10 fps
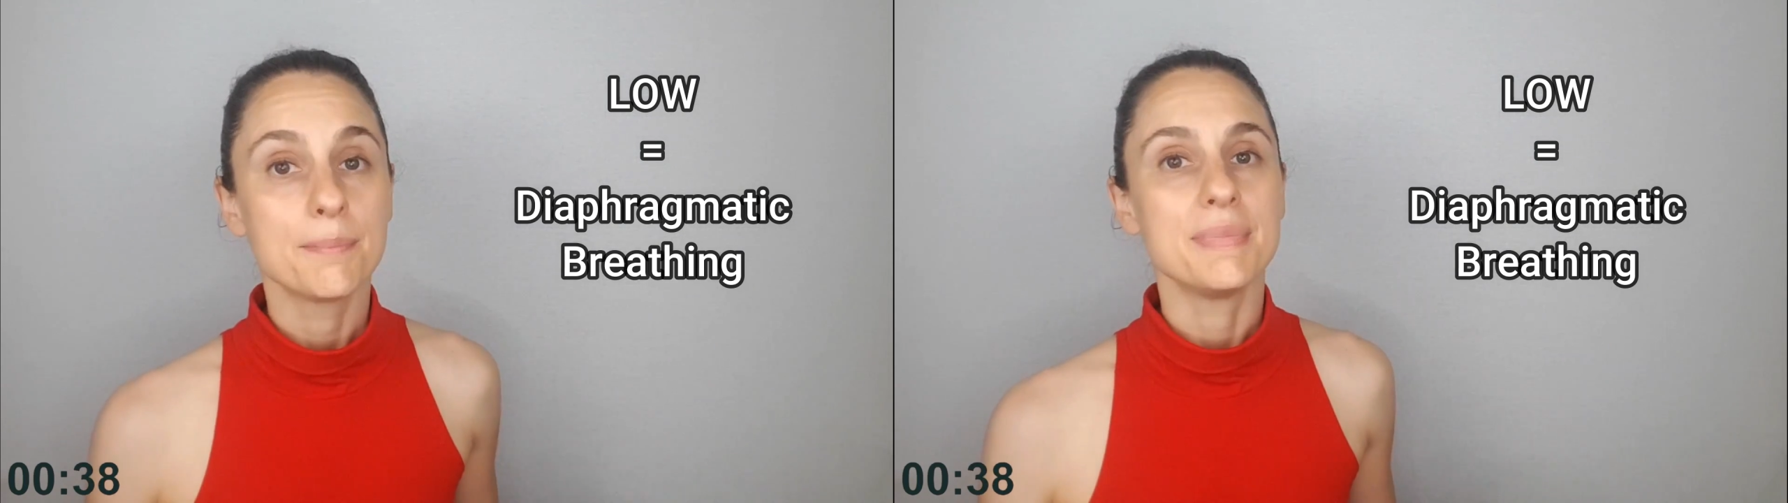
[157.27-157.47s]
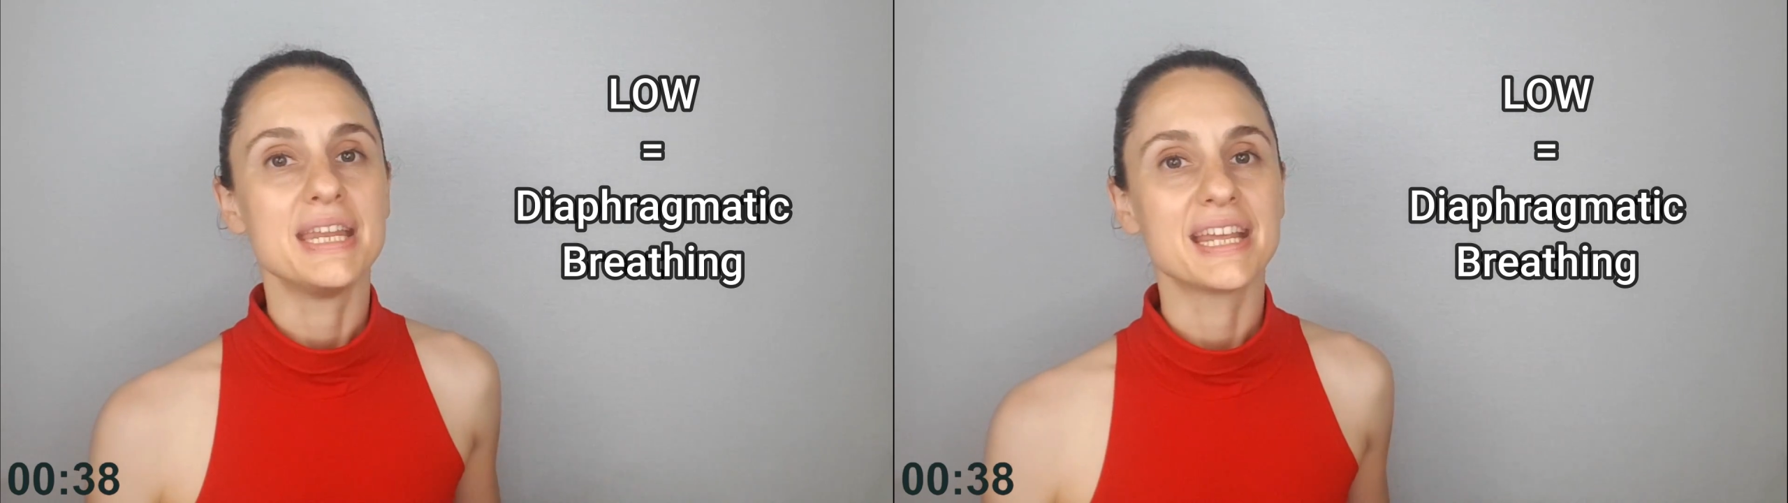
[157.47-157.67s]

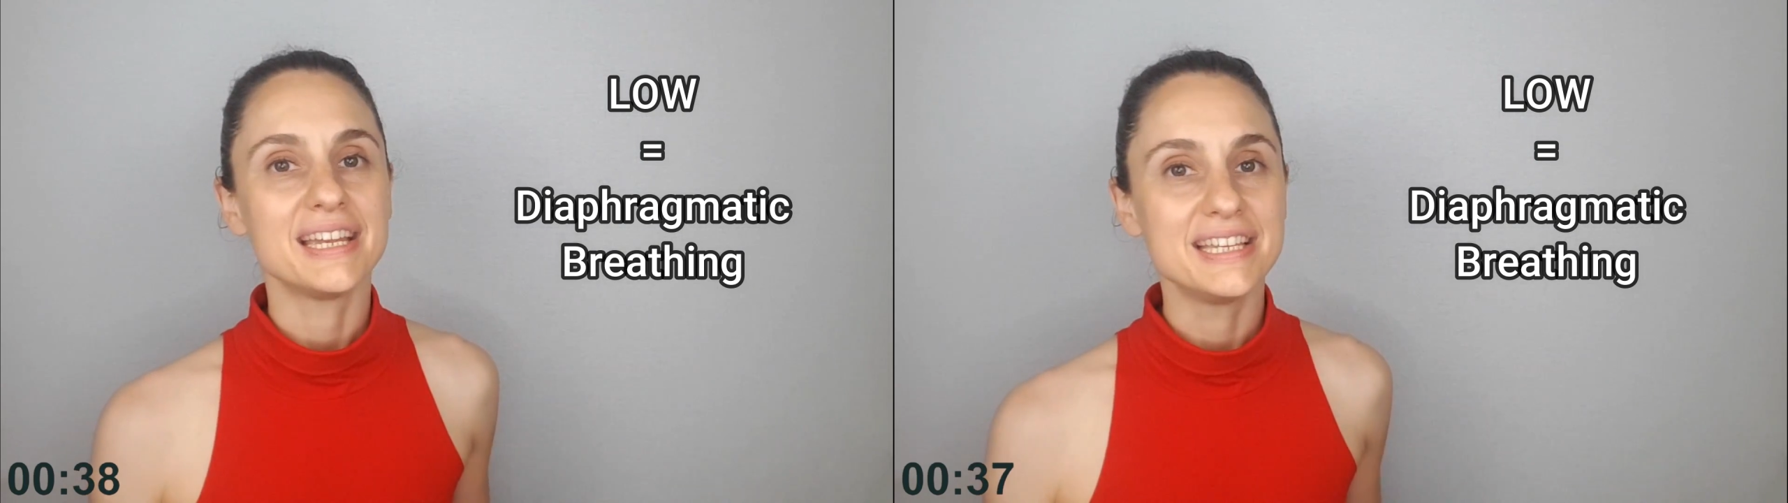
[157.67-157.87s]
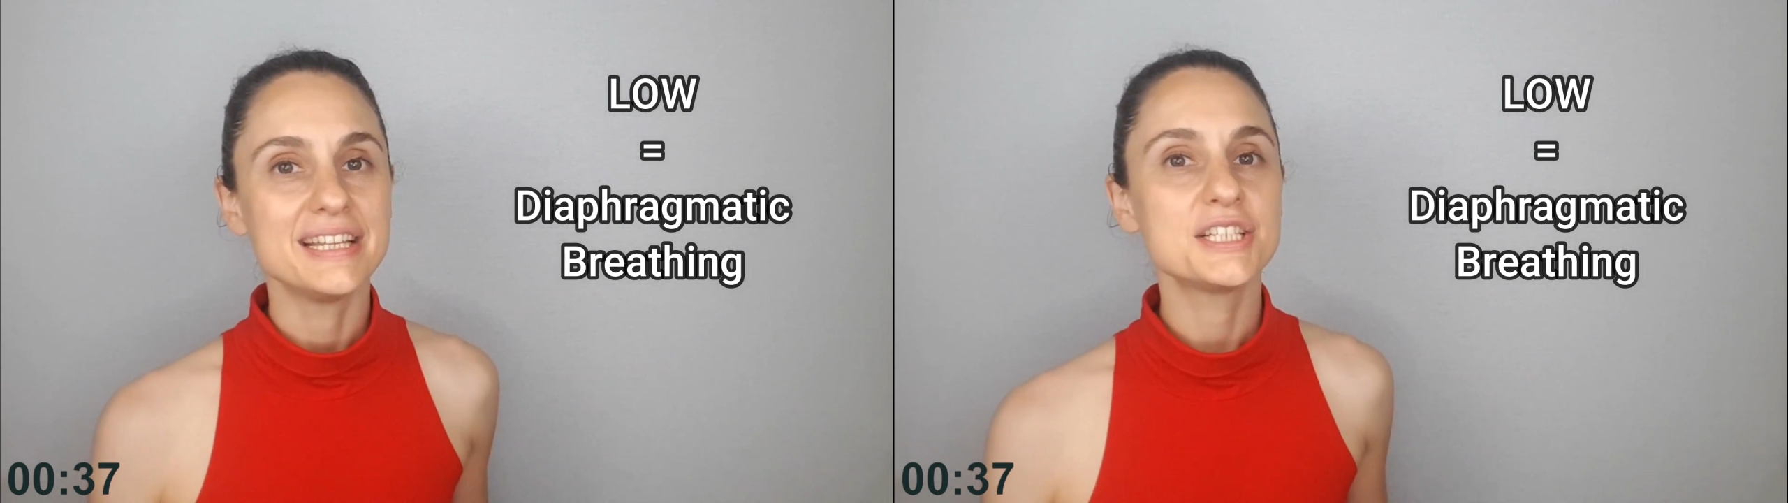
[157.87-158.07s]
meaning
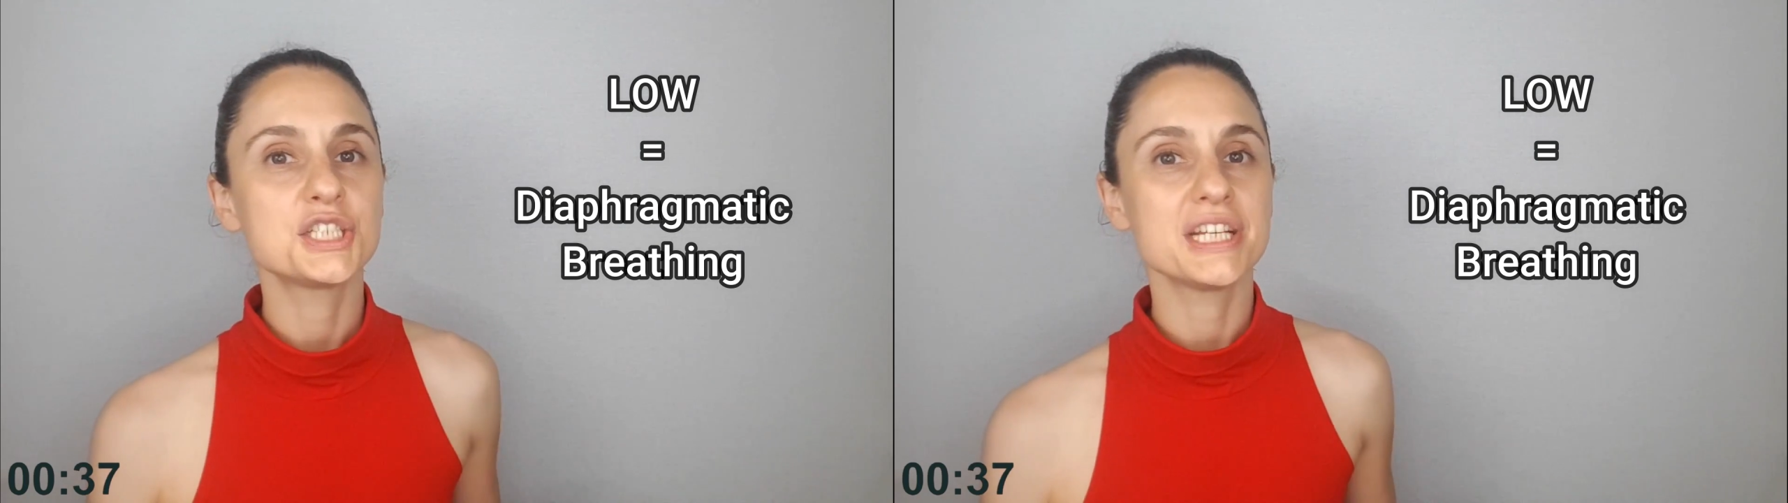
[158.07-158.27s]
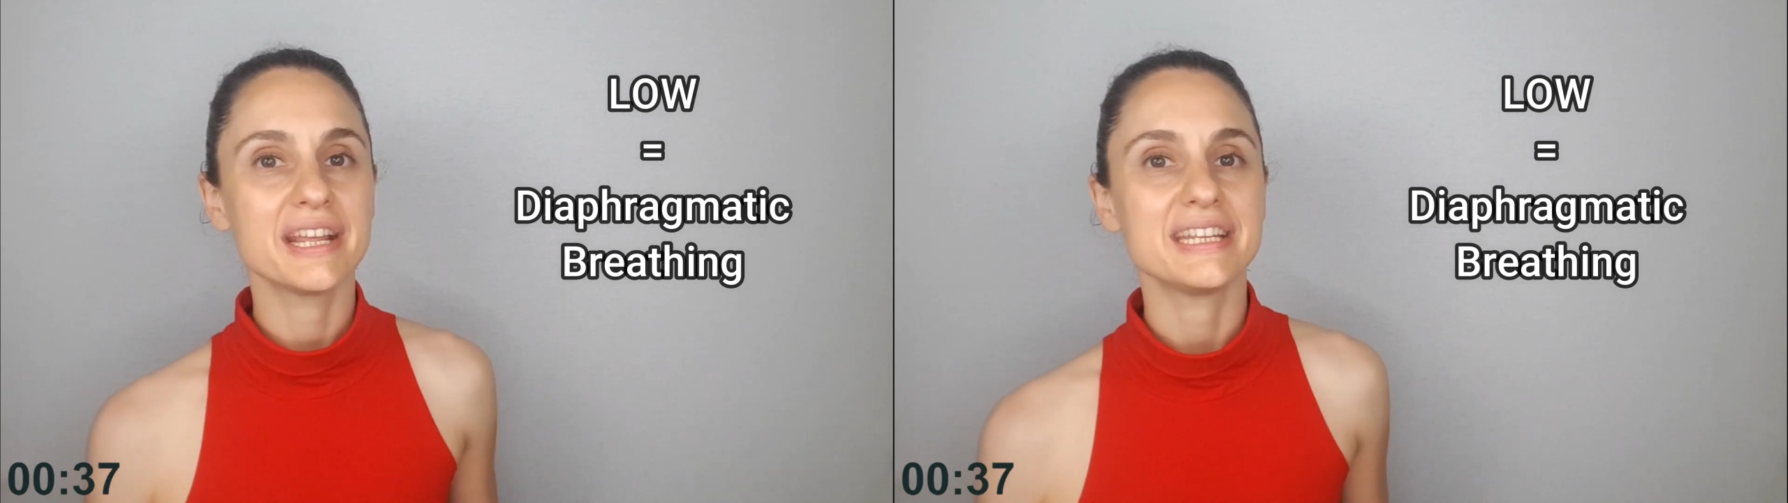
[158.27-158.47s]

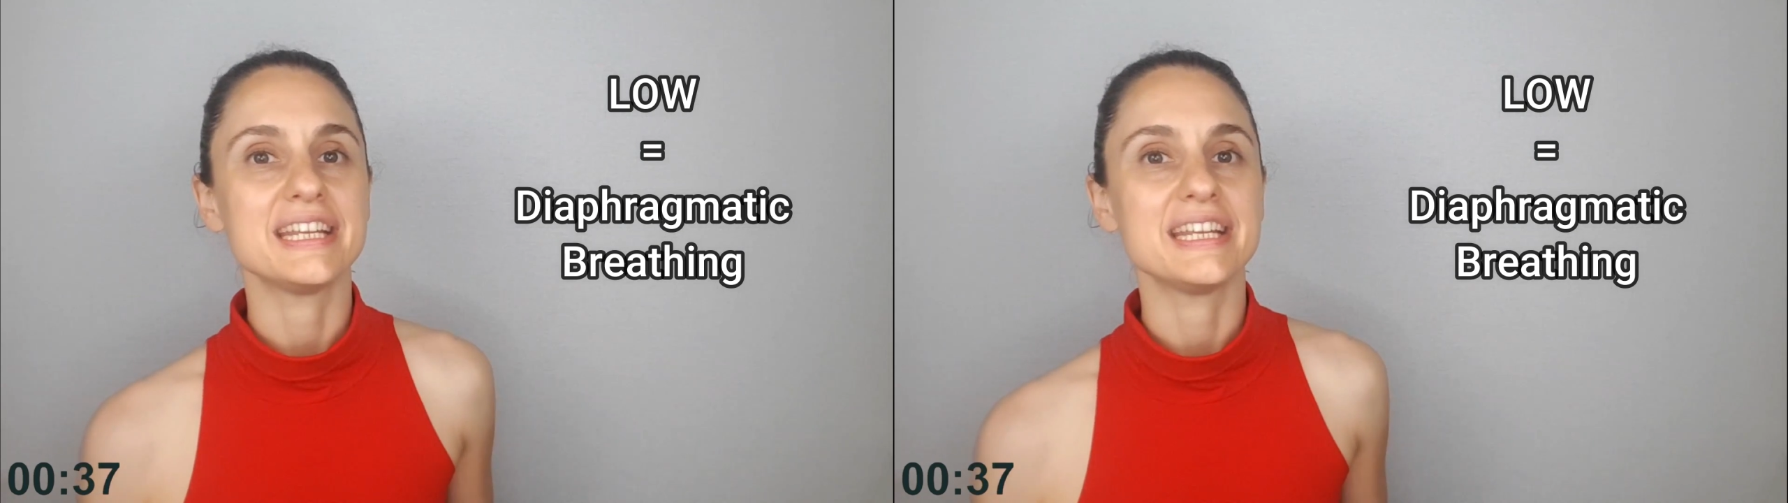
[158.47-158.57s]
initiate